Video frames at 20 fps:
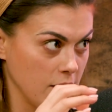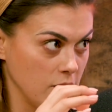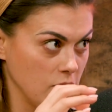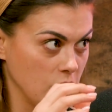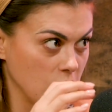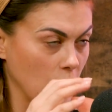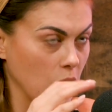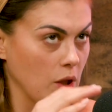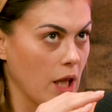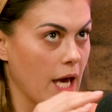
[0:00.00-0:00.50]

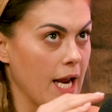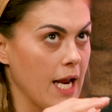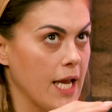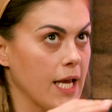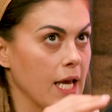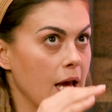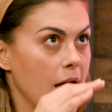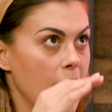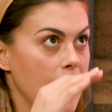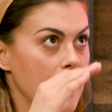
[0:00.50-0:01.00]
So
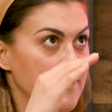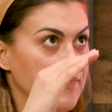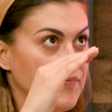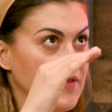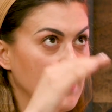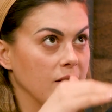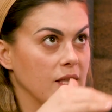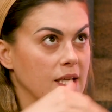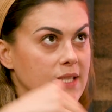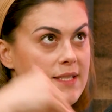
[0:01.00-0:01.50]
like,
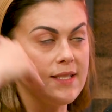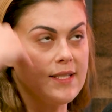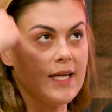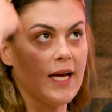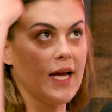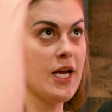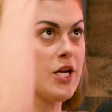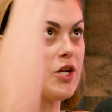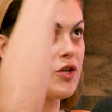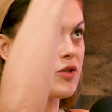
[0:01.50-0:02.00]
let's
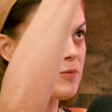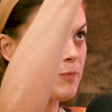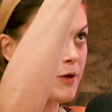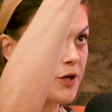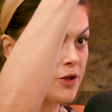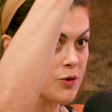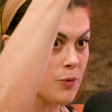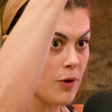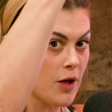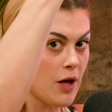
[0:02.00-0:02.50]
say your
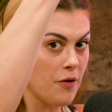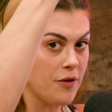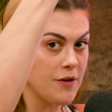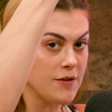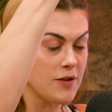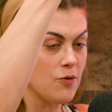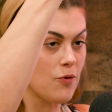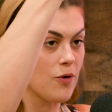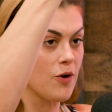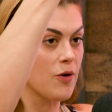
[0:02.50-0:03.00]
spiritual health
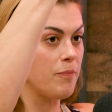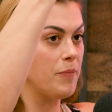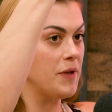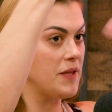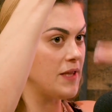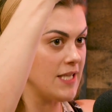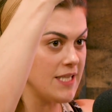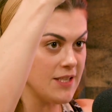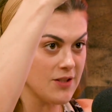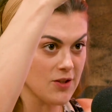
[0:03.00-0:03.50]
is in order,
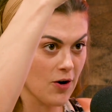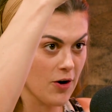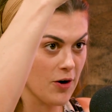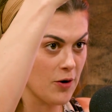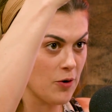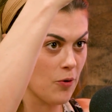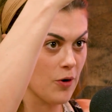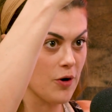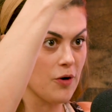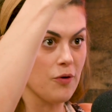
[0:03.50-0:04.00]
but these aren't
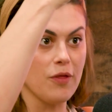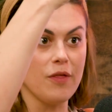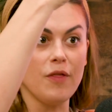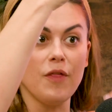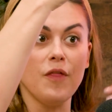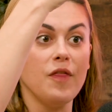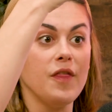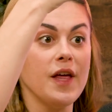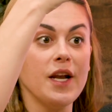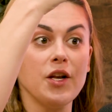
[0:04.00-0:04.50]
in order,
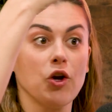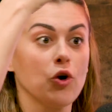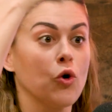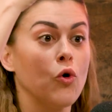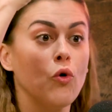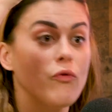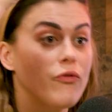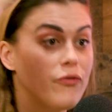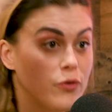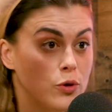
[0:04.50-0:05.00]
then your
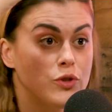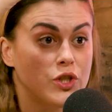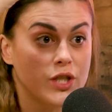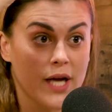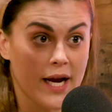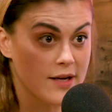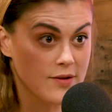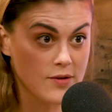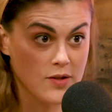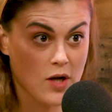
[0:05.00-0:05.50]
whole food
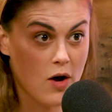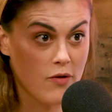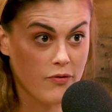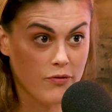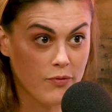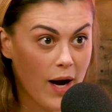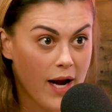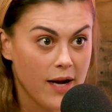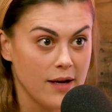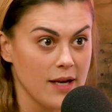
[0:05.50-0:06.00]
chain is
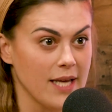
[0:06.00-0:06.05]
off, right?